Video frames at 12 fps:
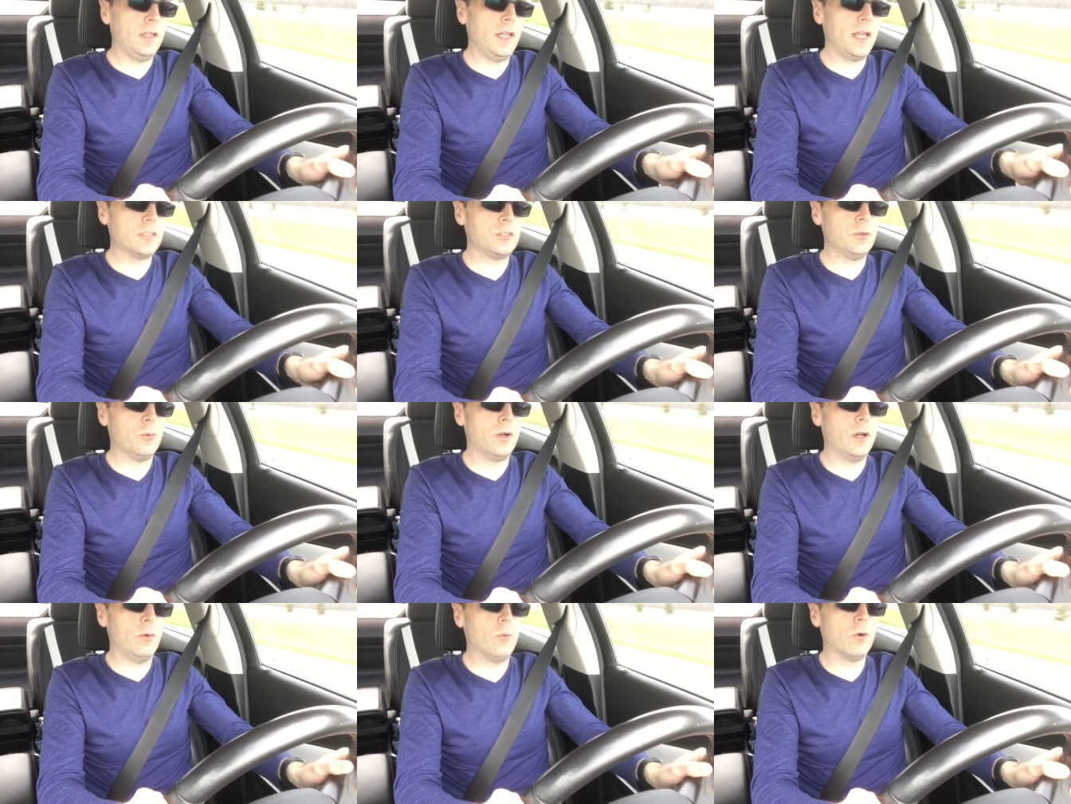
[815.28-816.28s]
next to
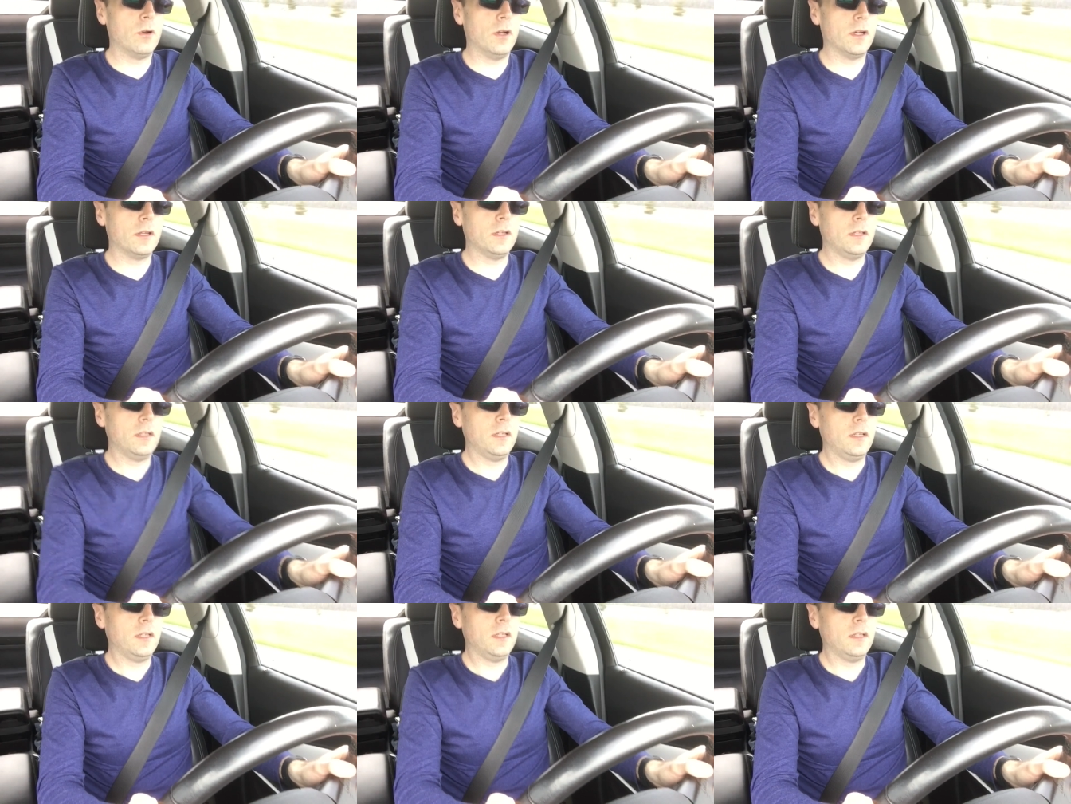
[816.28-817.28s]
where I work
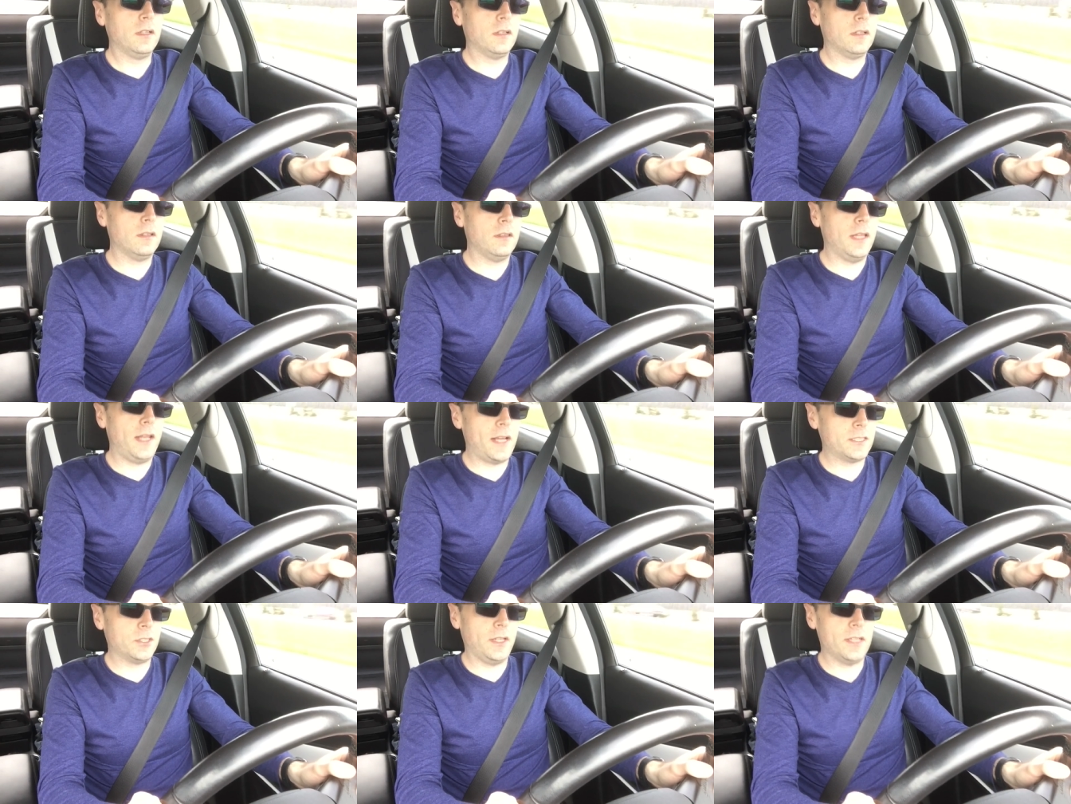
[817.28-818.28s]
that
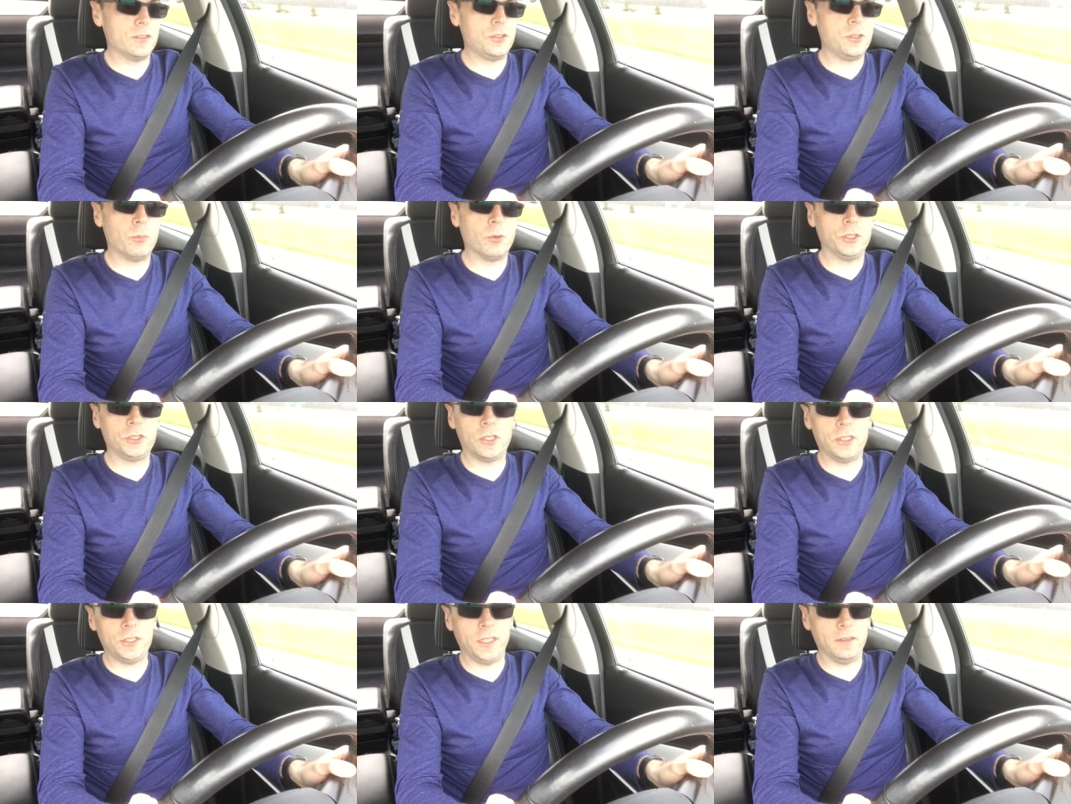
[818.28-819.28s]
actually has 2-port
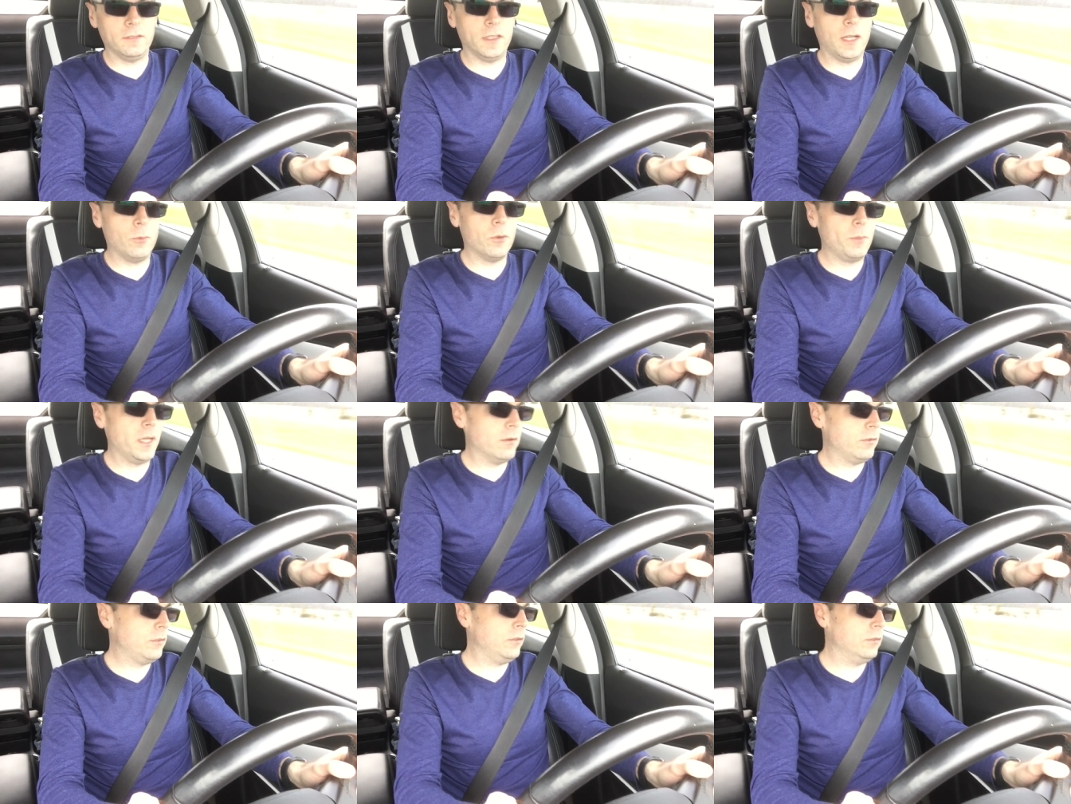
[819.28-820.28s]
charging, but I will be
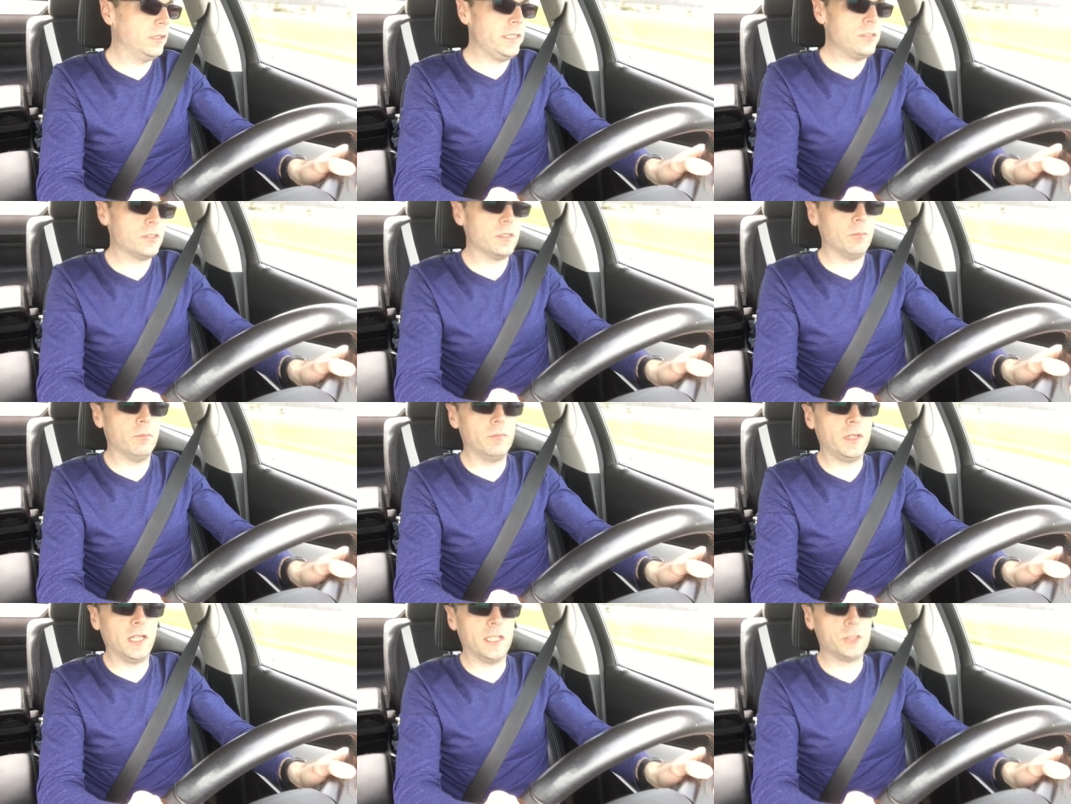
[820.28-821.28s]
able to leech some
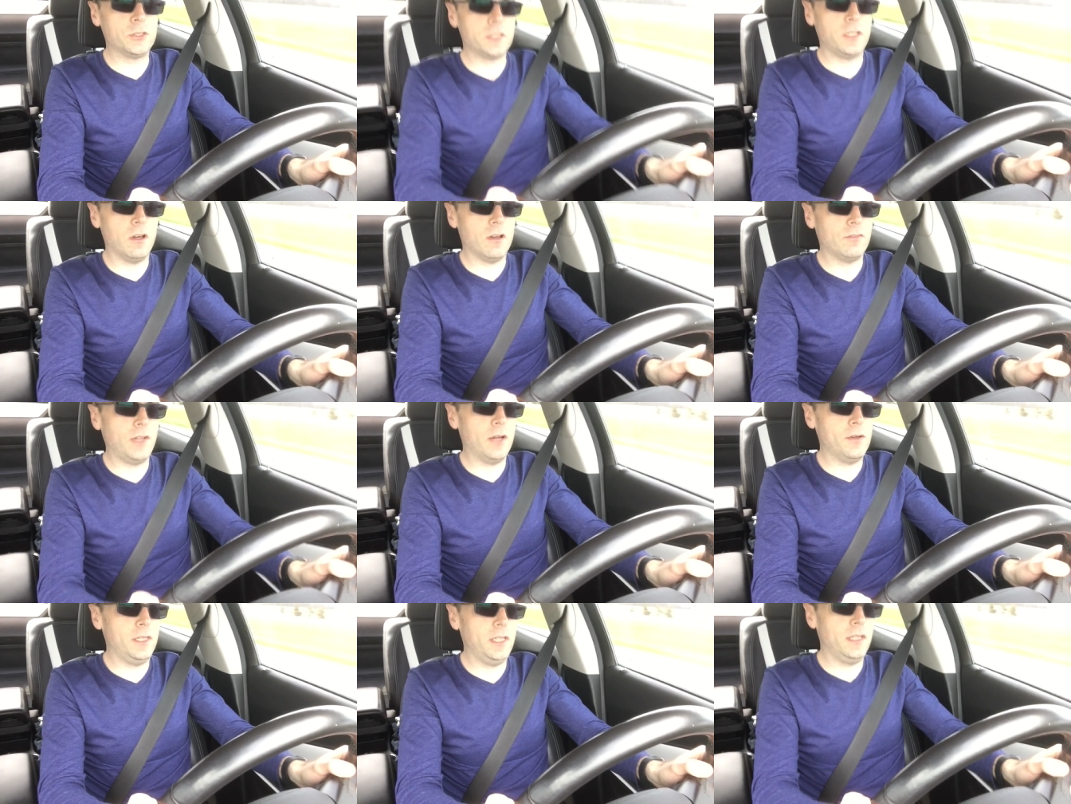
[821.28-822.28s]
electricity off
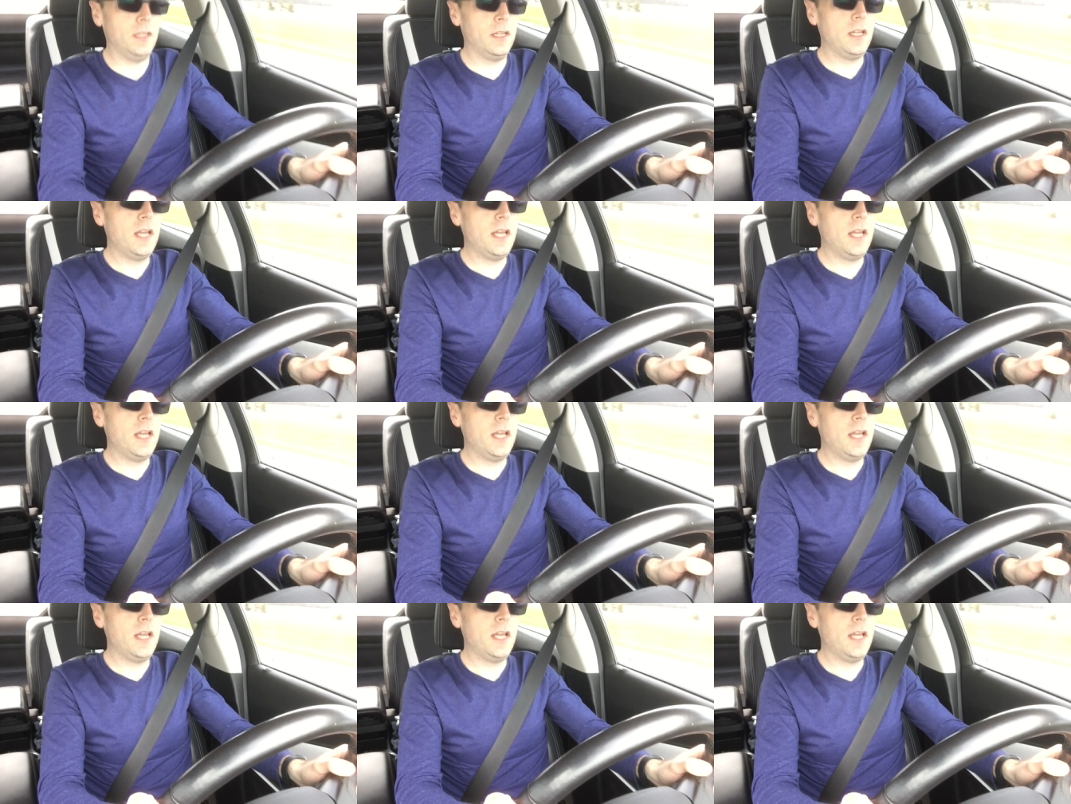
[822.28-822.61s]
now and then,